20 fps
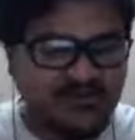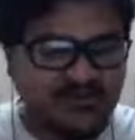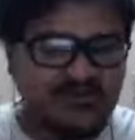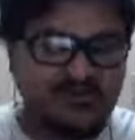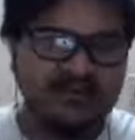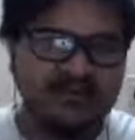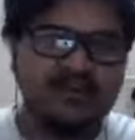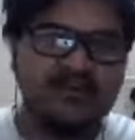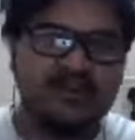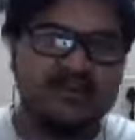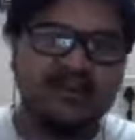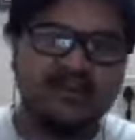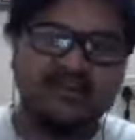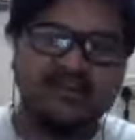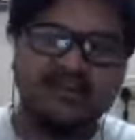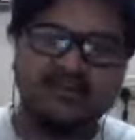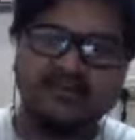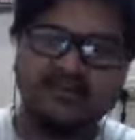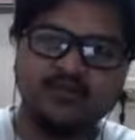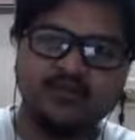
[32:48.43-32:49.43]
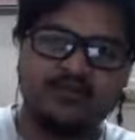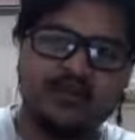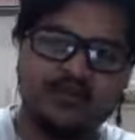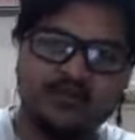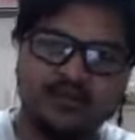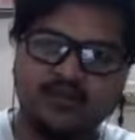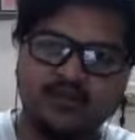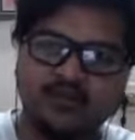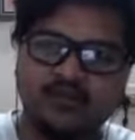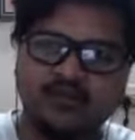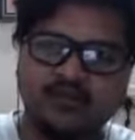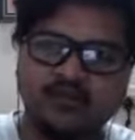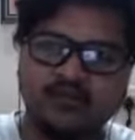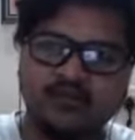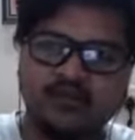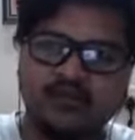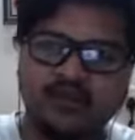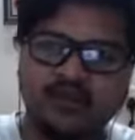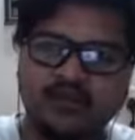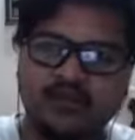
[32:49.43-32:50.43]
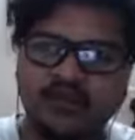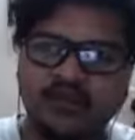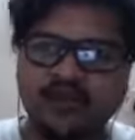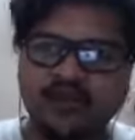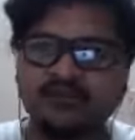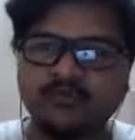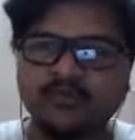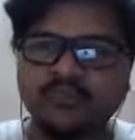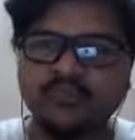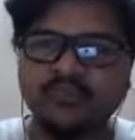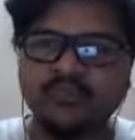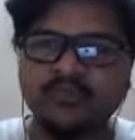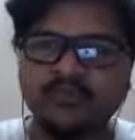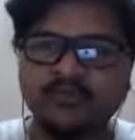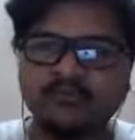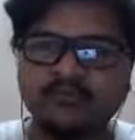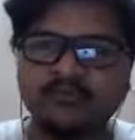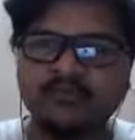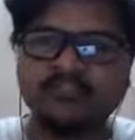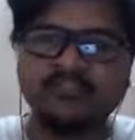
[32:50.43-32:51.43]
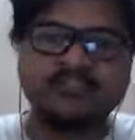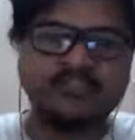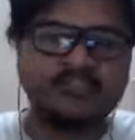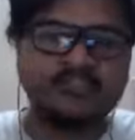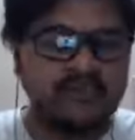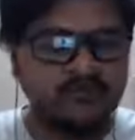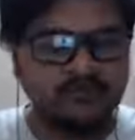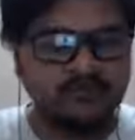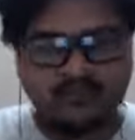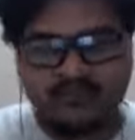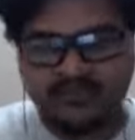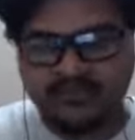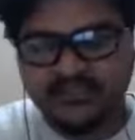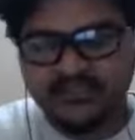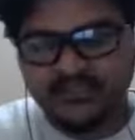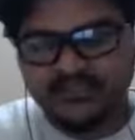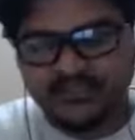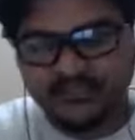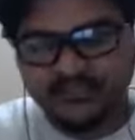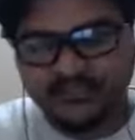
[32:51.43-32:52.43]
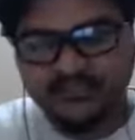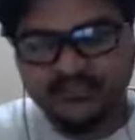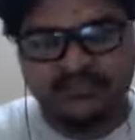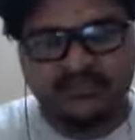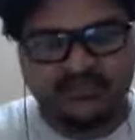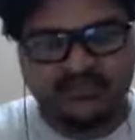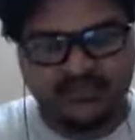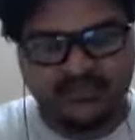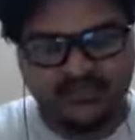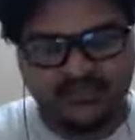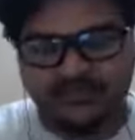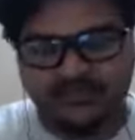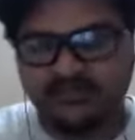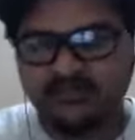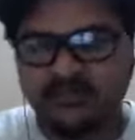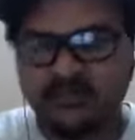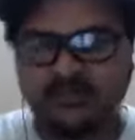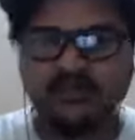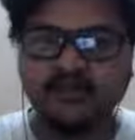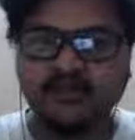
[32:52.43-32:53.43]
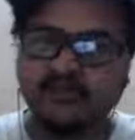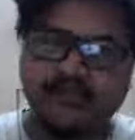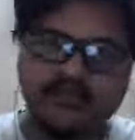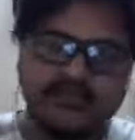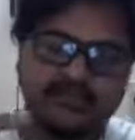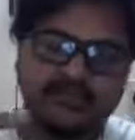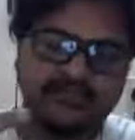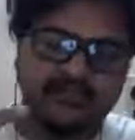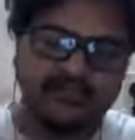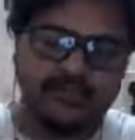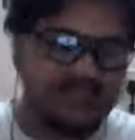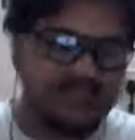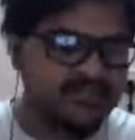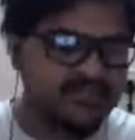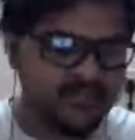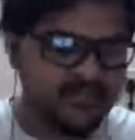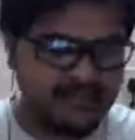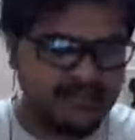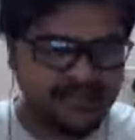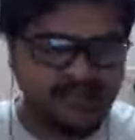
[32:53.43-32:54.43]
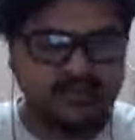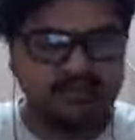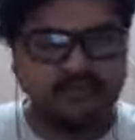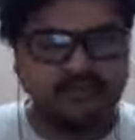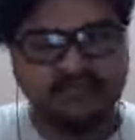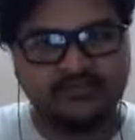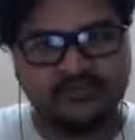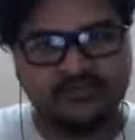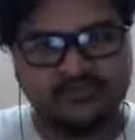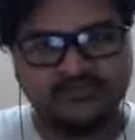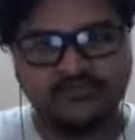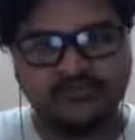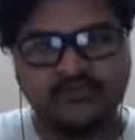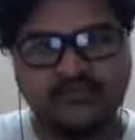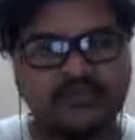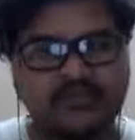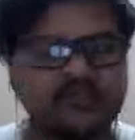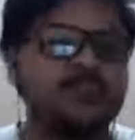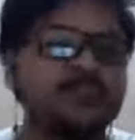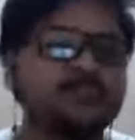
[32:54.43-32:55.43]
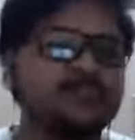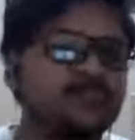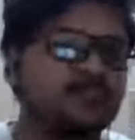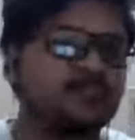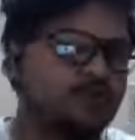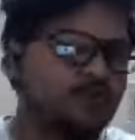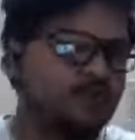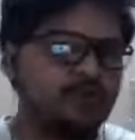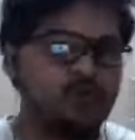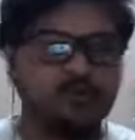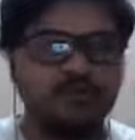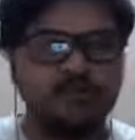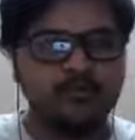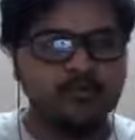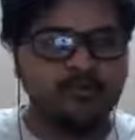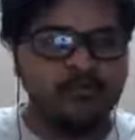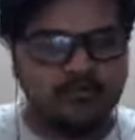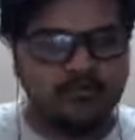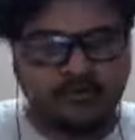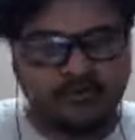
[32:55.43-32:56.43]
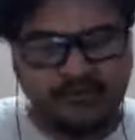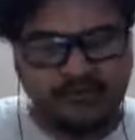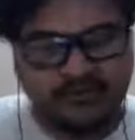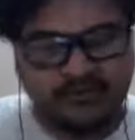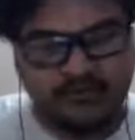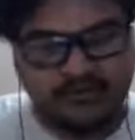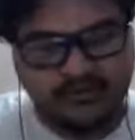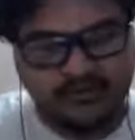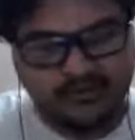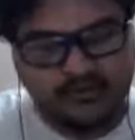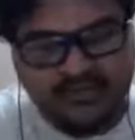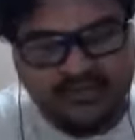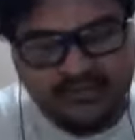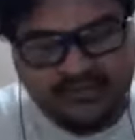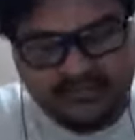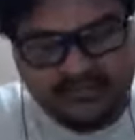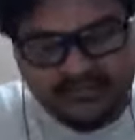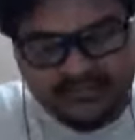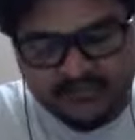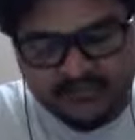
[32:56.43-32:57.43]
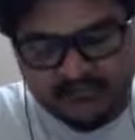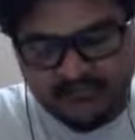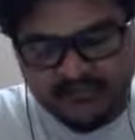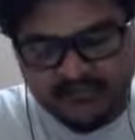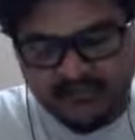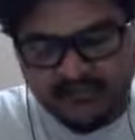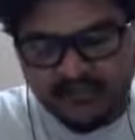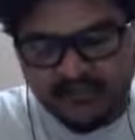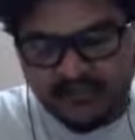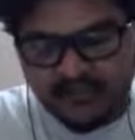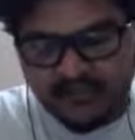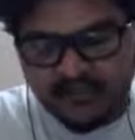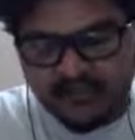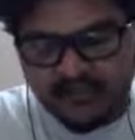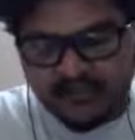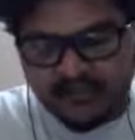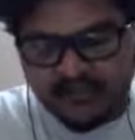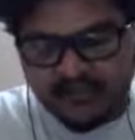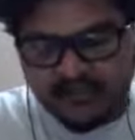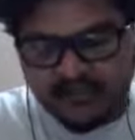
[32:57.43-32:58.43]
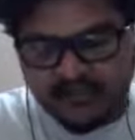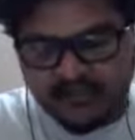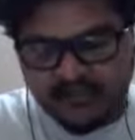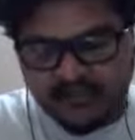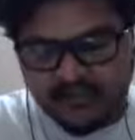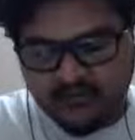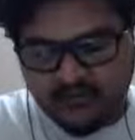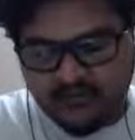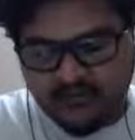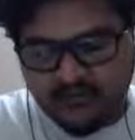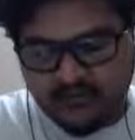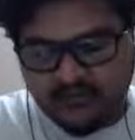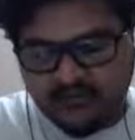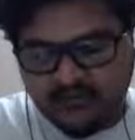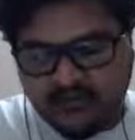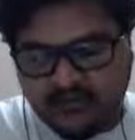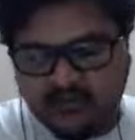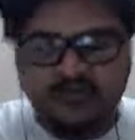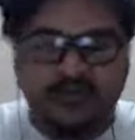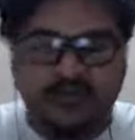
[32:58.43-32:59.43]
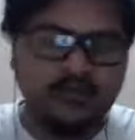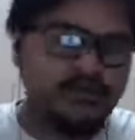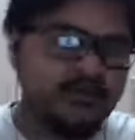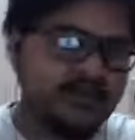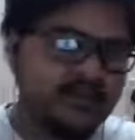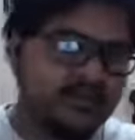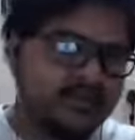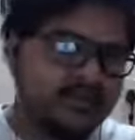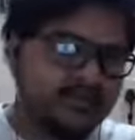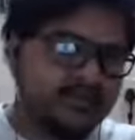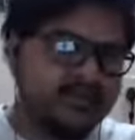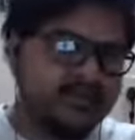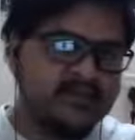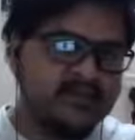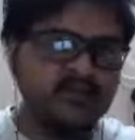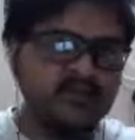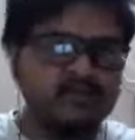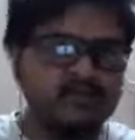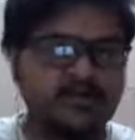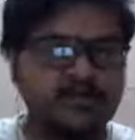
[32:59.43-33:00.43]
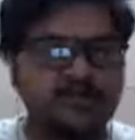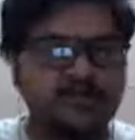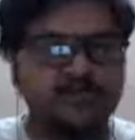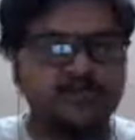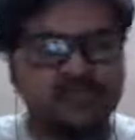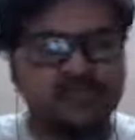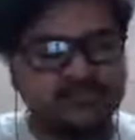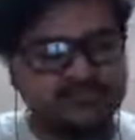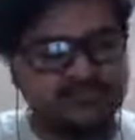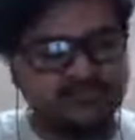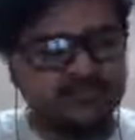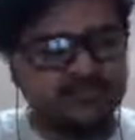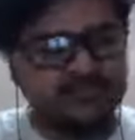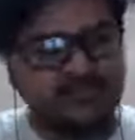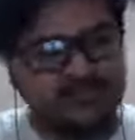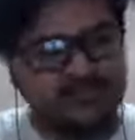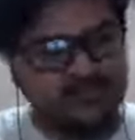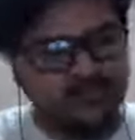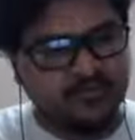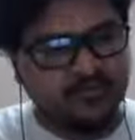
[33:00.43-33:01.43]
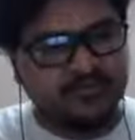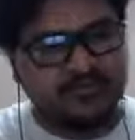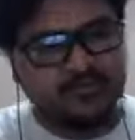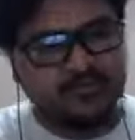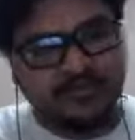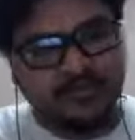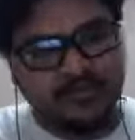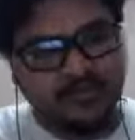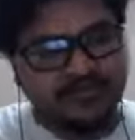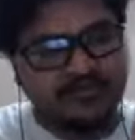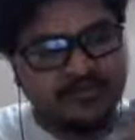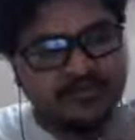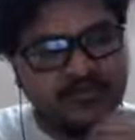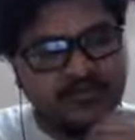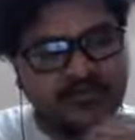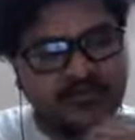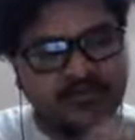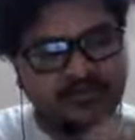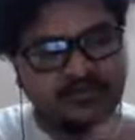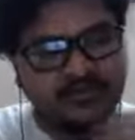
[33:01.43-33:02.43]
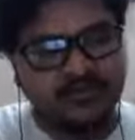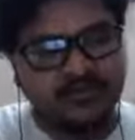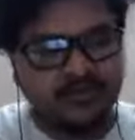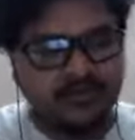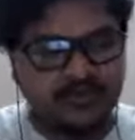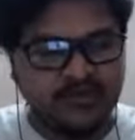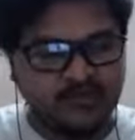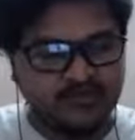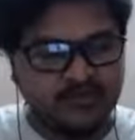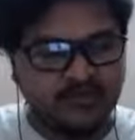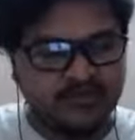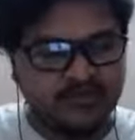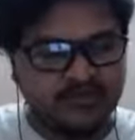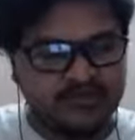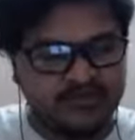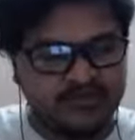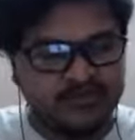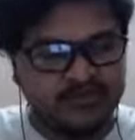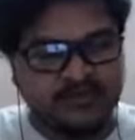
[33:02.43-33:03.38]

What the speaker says: I think the one I would say I wouldn't say it's a misconception, but it's a cultural thing, I would say, that has been brought up over ages. And when we look at exactly why do we associate a particular field with a particular gender,